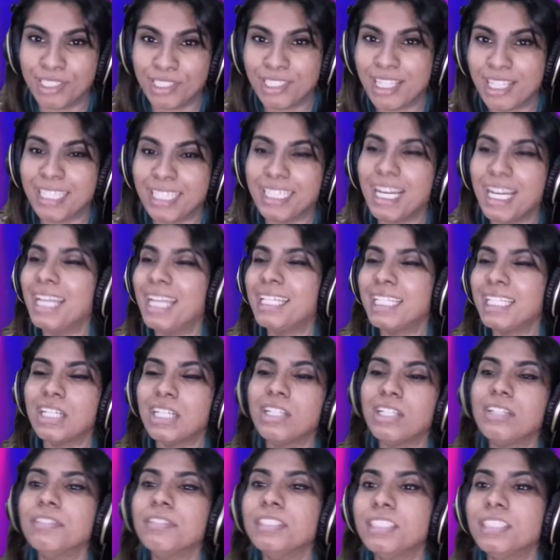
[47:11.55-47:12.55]
Like, I cannot
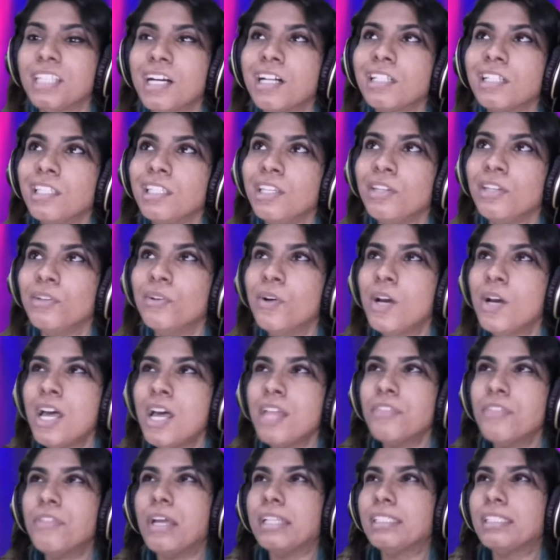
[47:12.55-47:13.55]
even tell you
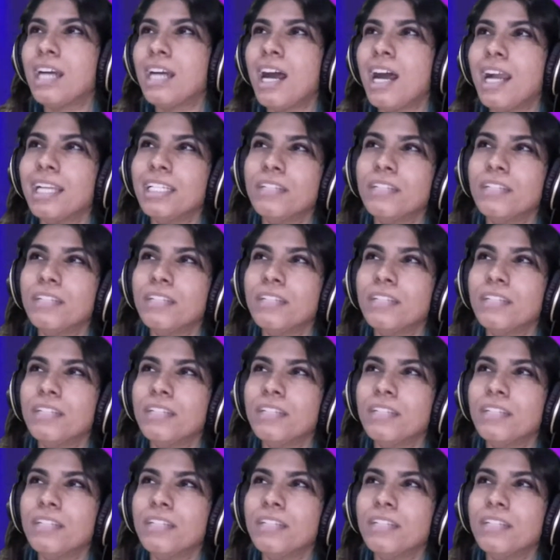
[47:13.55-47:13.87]
that kind